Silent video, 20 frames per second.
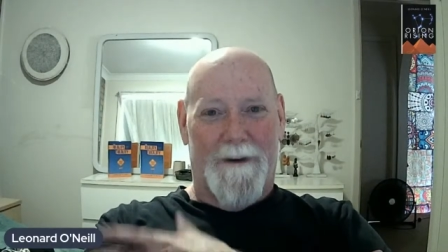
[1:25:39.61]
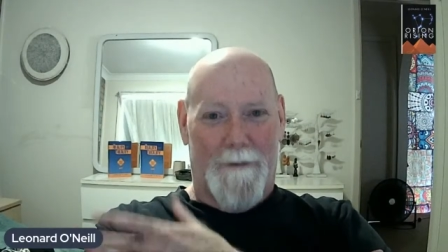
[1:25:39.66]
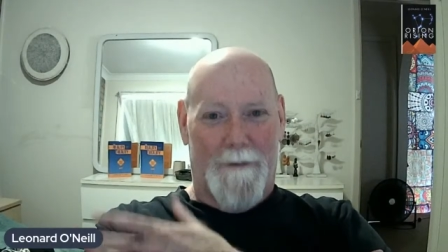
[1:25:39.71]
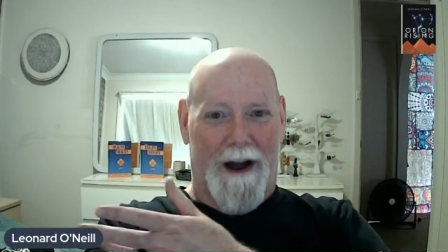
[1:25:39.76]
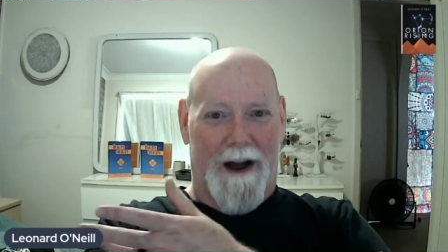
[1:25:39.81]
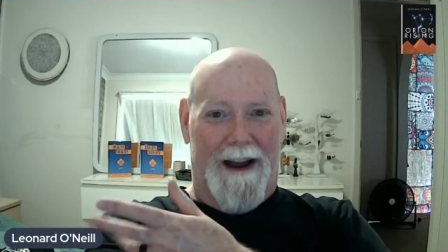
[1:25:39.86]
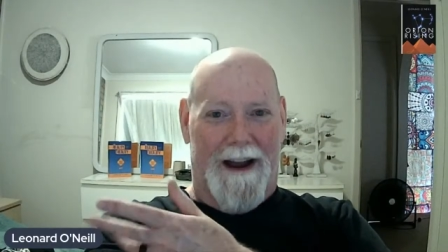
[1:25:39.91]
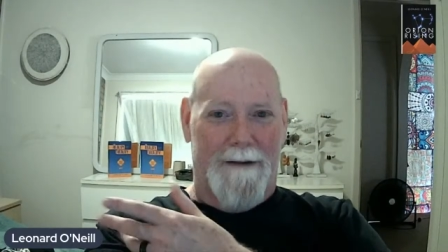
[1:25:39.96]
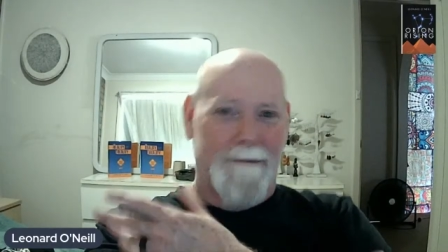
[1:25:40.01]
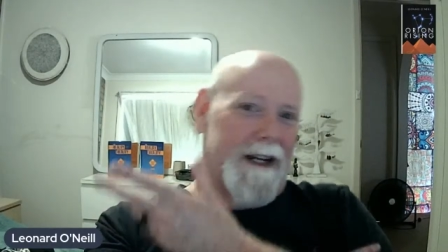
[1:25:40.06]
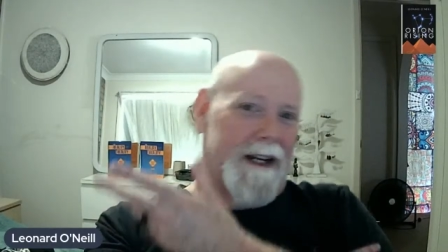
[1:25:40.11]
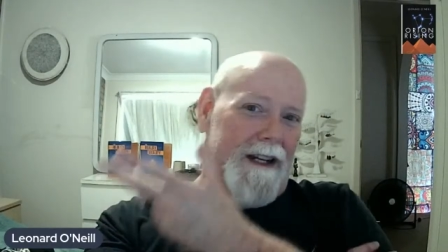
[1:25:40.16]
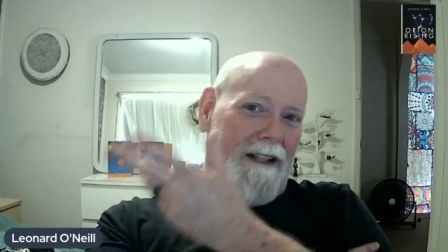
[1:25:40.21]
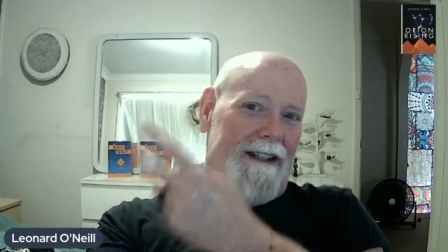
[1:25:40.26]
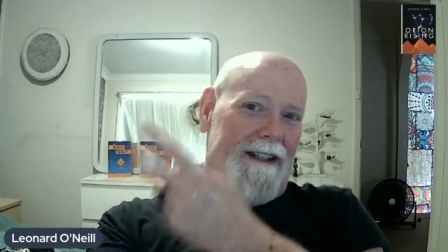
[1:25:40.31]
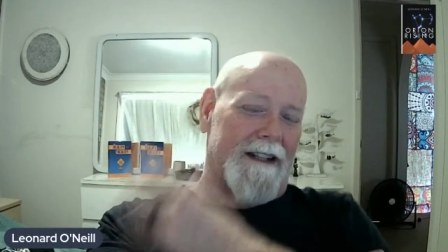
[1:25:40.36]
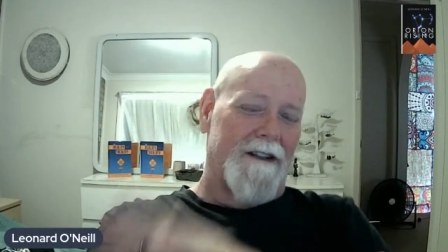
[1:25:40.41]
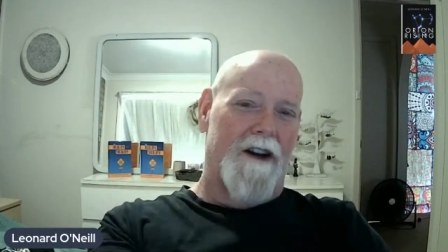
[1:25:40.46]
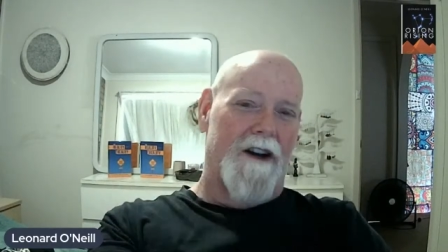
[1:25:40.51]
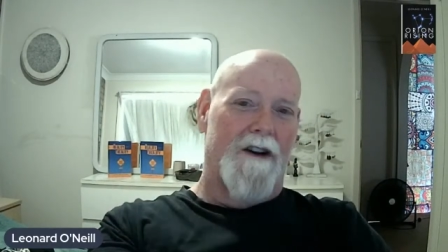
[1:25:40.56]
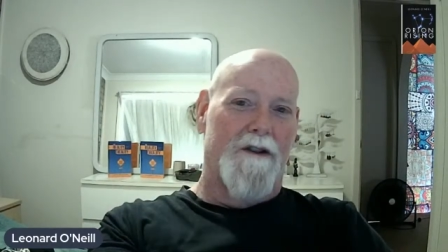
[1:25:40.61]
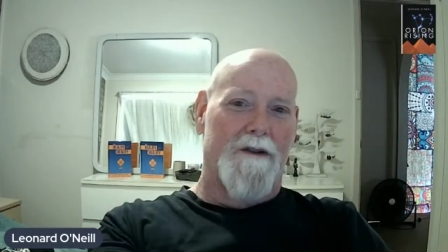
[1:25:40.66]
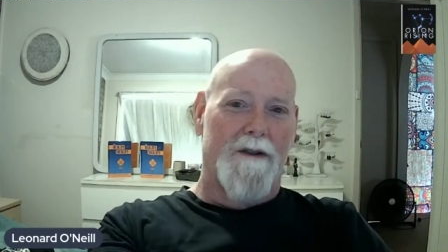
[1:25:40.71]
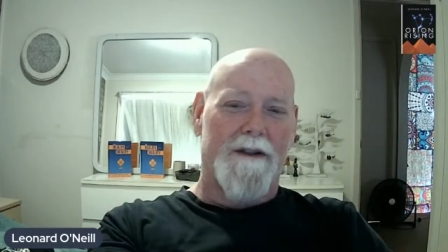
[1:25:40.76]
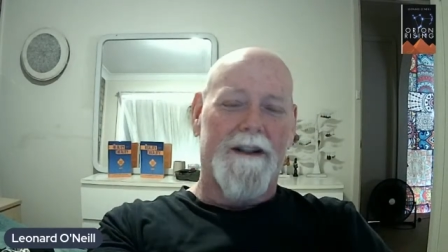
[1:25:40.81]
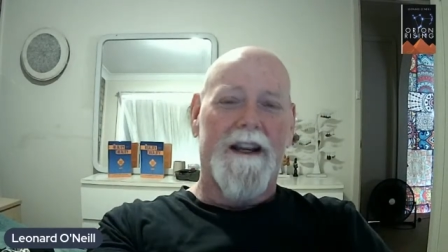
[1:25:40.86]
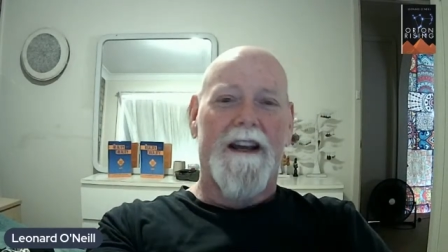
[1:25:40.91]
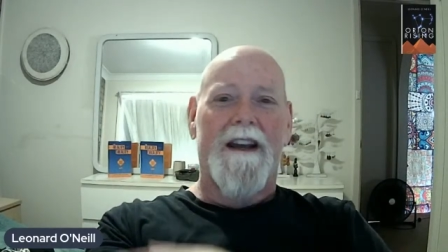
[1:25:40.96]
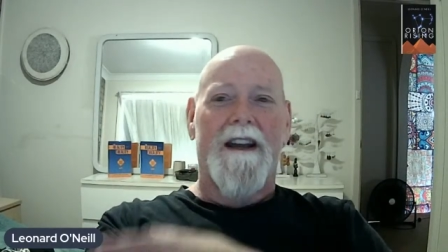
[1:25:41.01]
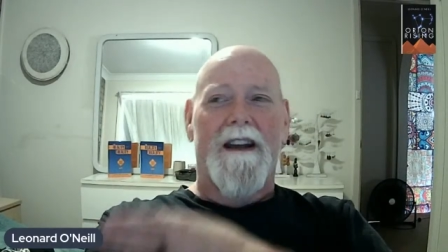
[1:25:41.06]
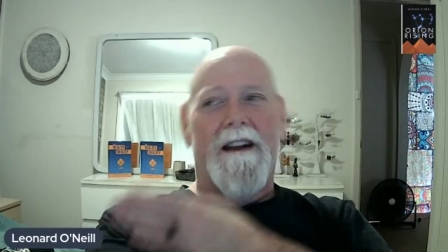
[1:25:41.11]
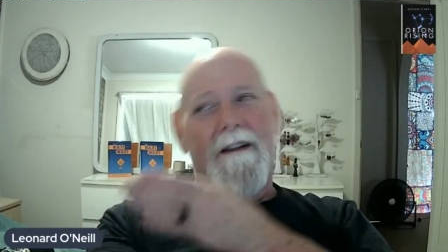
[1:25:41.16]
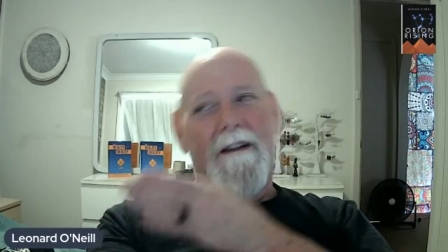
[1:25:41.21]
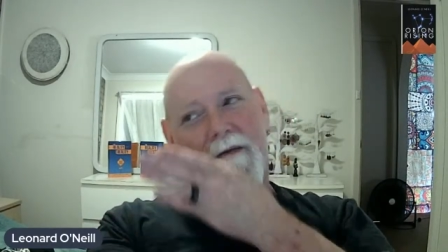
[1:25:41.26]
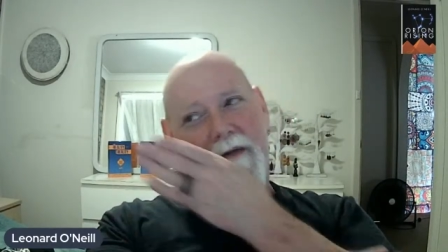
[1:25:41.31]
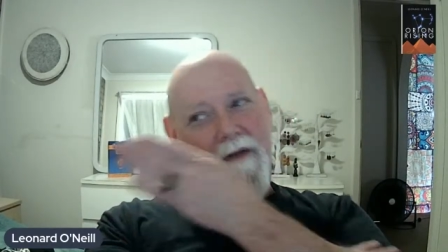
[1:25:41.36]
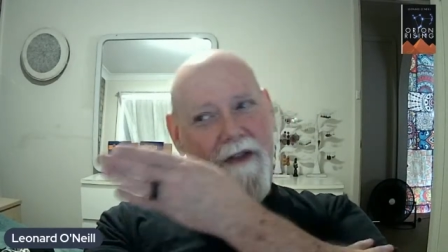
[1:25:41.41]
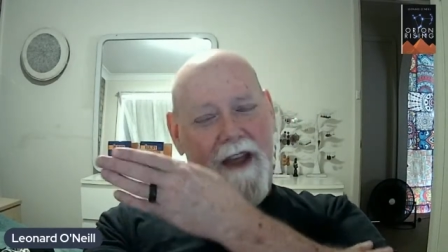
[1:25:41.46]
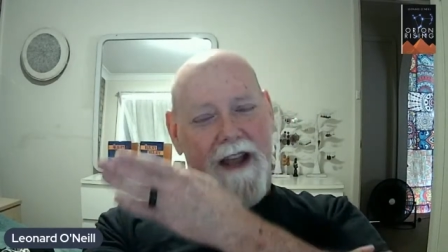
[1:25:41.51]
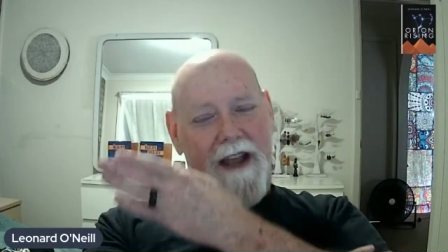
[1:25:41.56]
Why? Because it knows
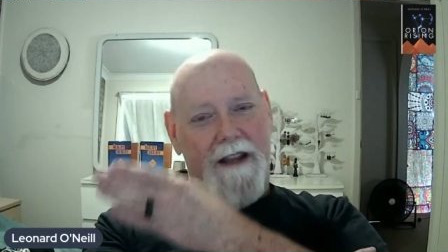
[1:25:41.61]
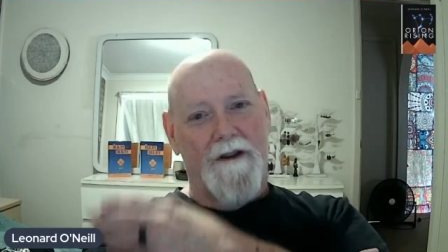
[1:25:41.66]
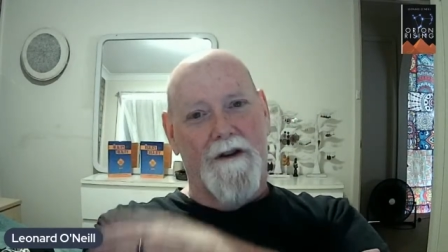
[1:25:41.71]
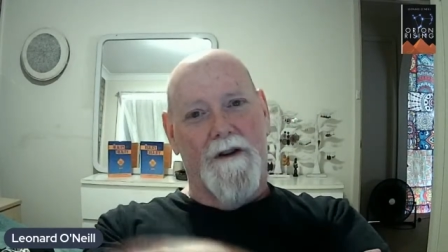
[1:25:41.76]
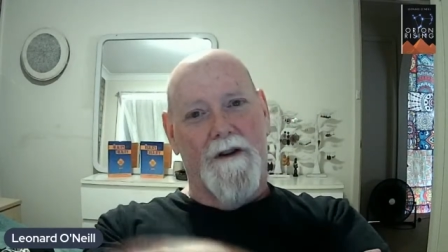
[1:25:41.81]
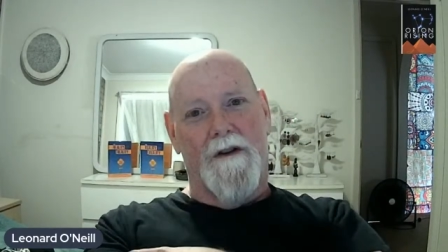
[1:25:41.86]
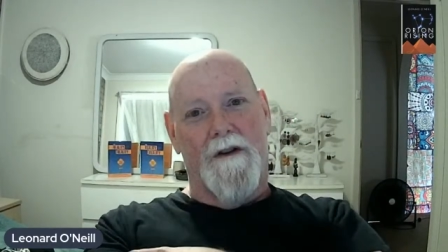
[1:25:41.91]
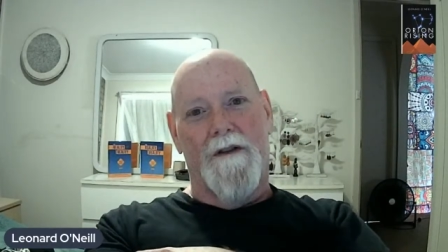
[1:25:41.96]
that you're